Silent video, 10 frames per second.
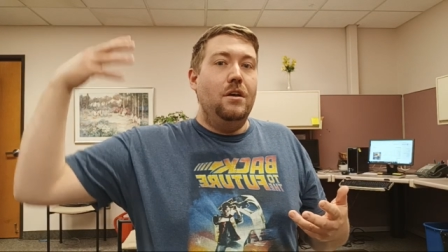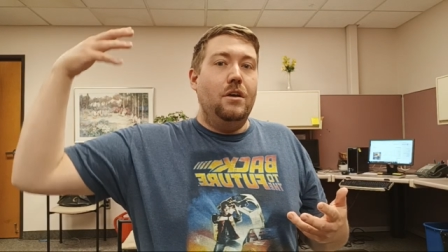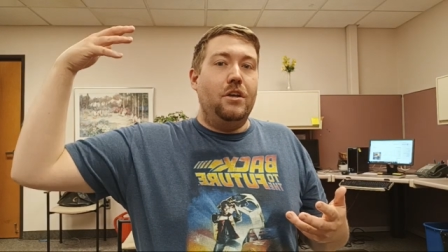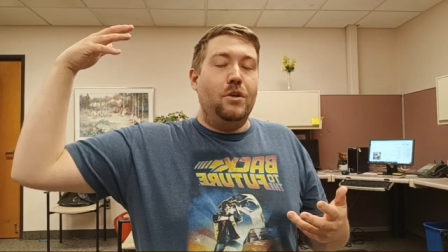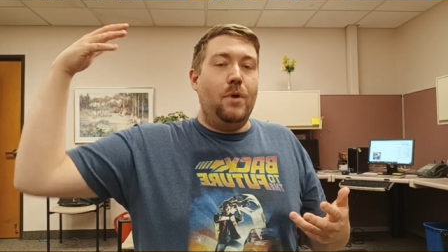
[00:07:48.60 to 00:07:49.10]

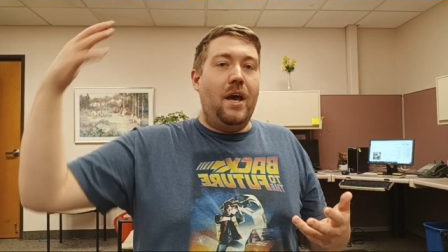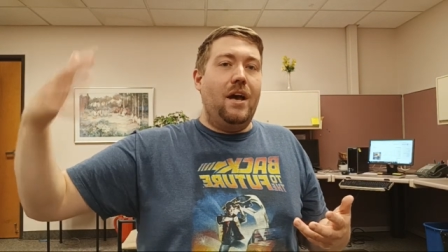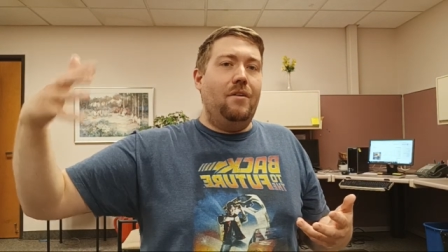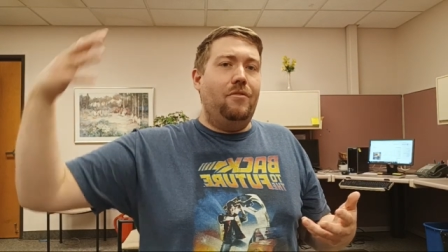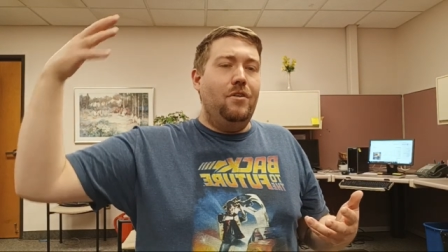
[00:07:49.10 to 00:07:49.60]
you
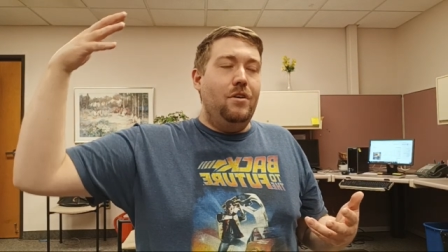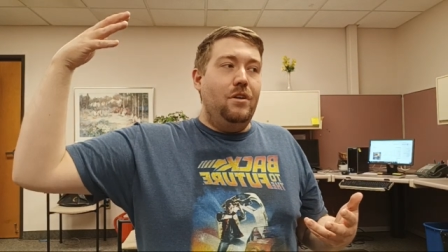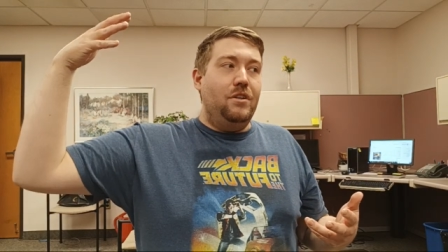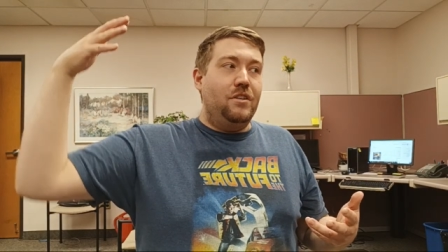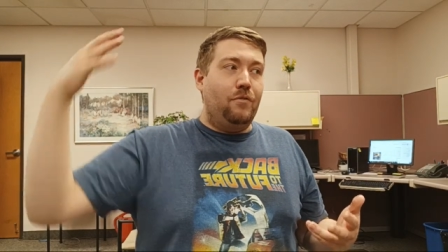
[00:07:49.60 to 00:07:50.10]
have
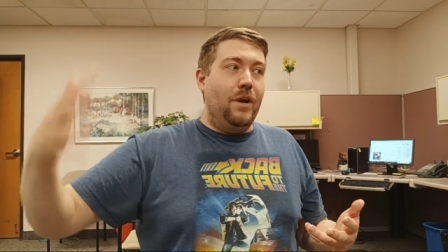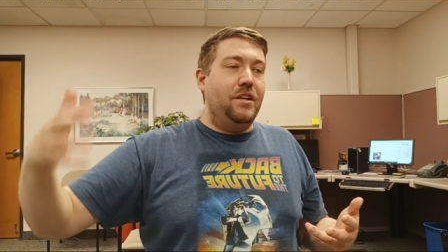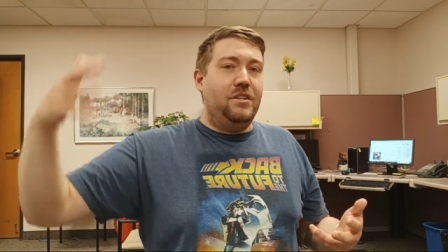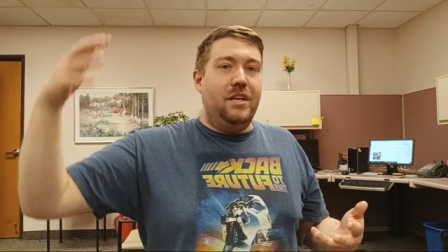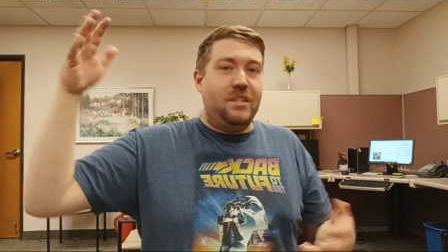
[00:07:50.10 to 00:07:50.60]
this
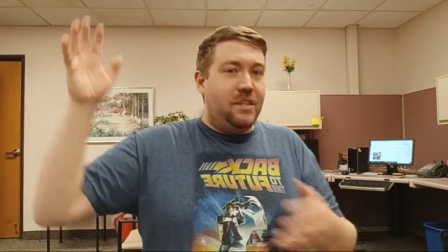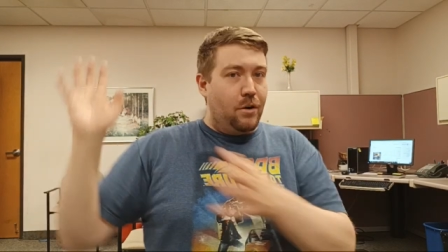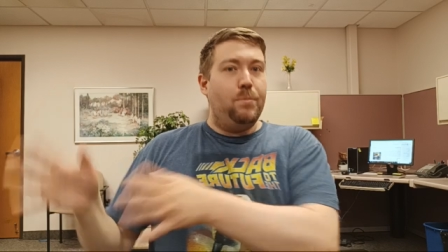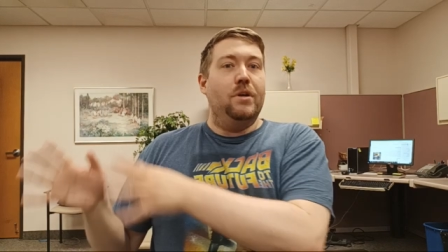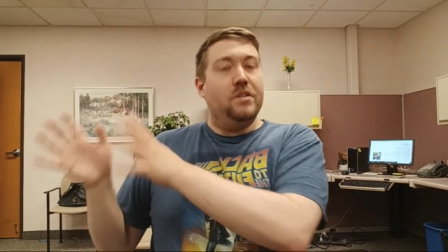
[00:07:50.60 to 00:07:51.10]
franchise that they were
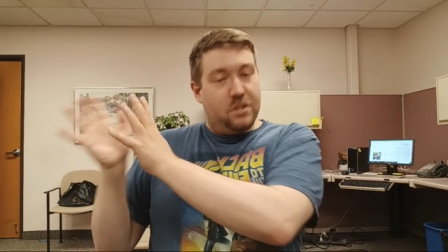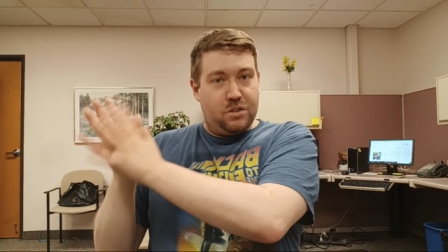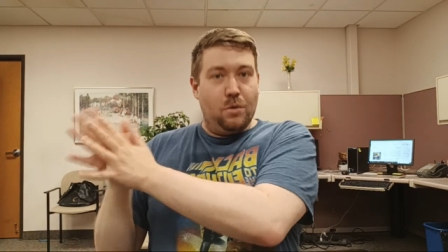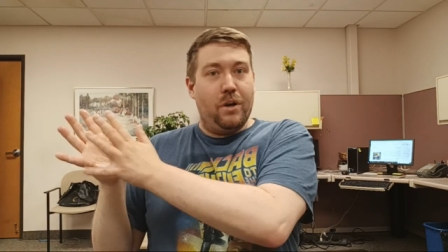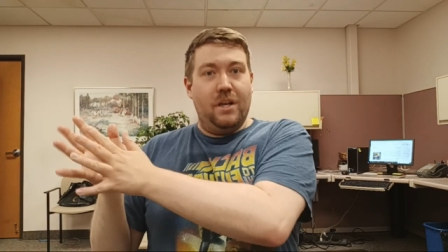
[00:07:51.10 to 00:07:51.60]
building a
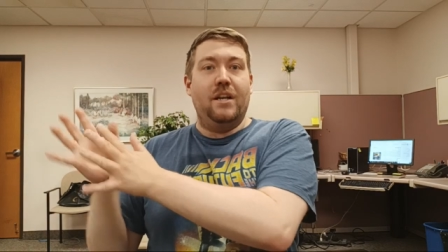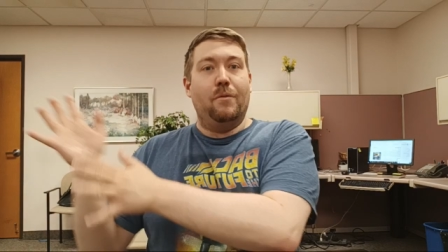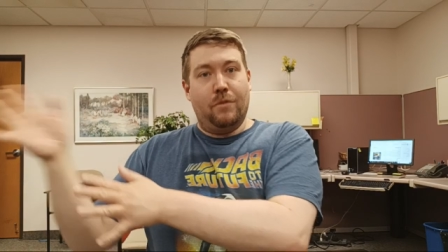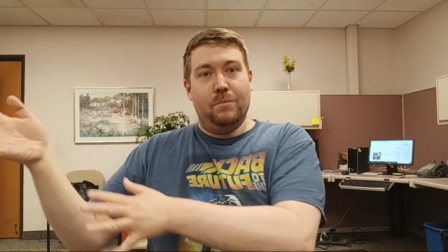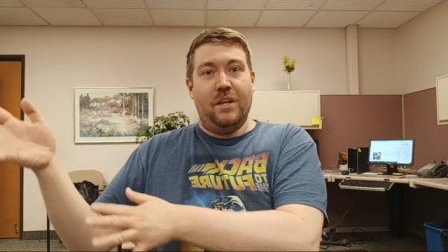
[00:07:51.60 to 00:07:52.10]
storyline up
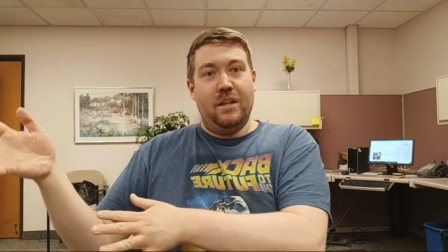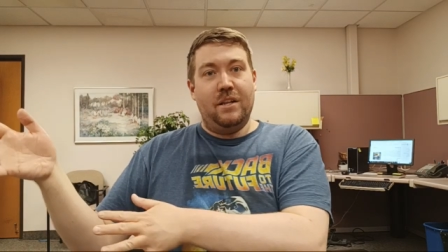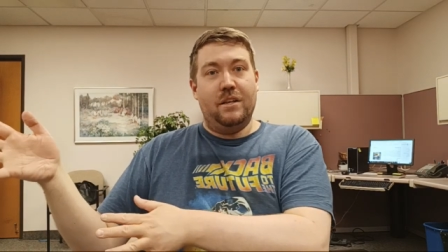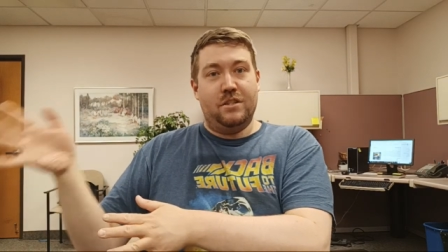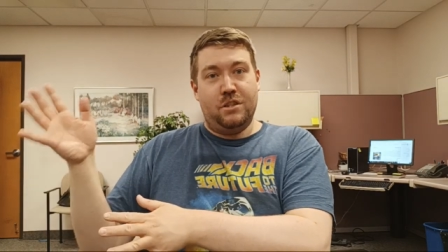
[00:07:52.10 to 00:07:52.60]
from the
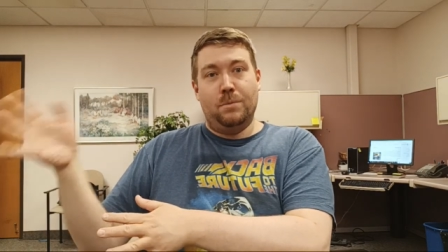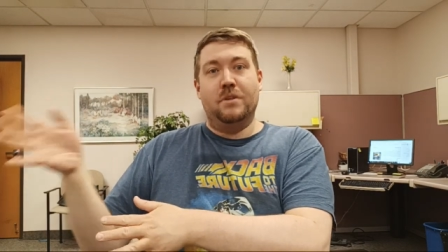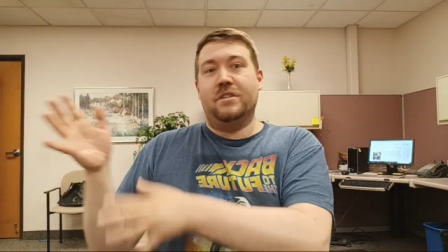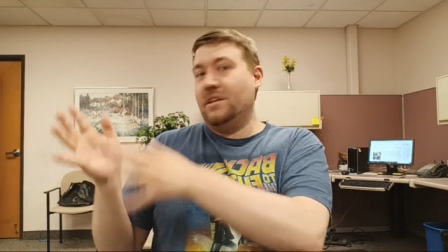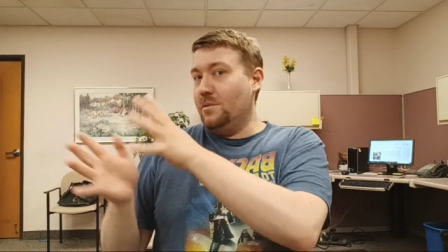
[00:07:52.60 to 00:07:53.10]
Super
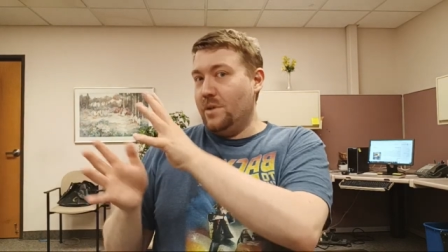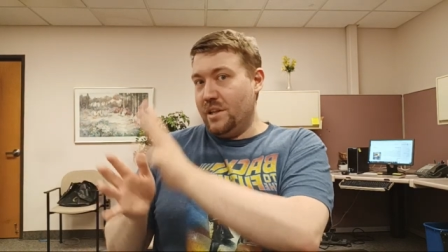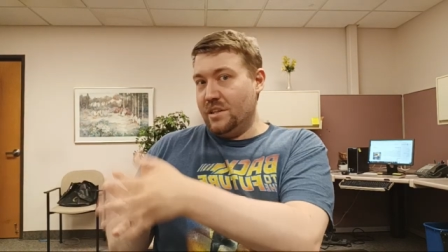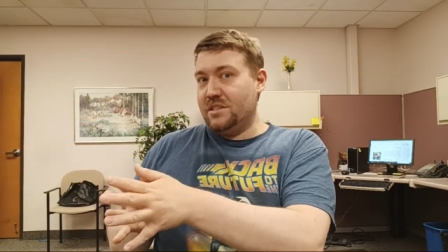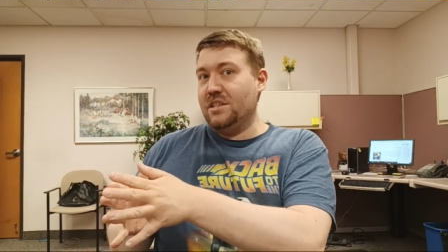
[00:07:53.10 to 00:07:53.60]
Nintendo in
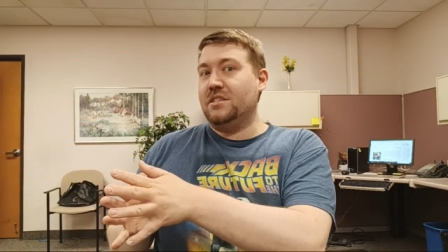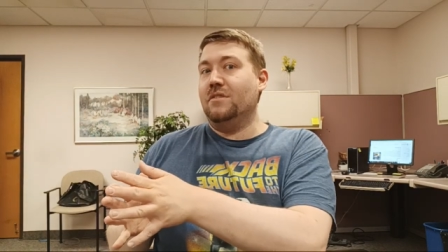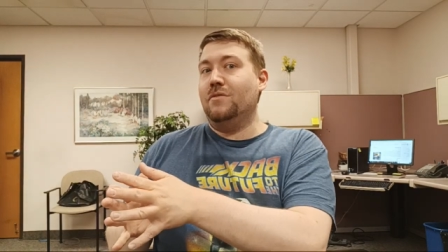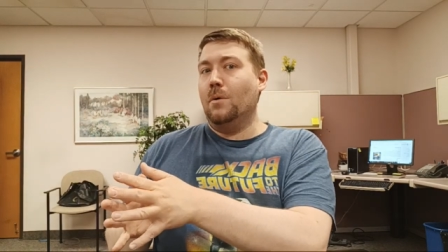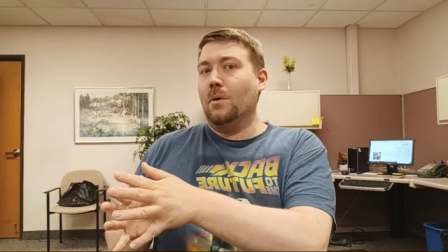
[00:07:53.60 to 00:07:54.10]
the
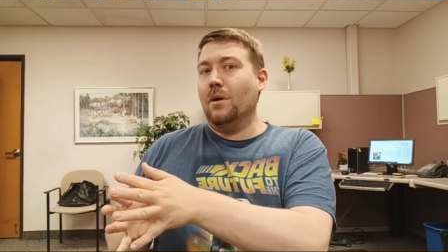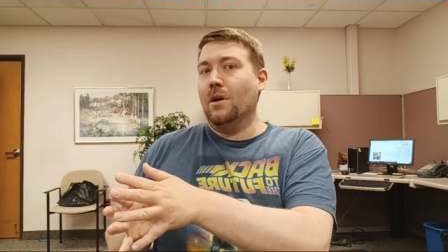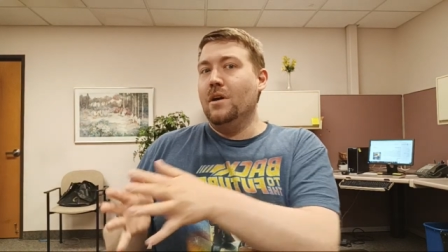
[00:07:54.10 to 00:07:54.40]
64,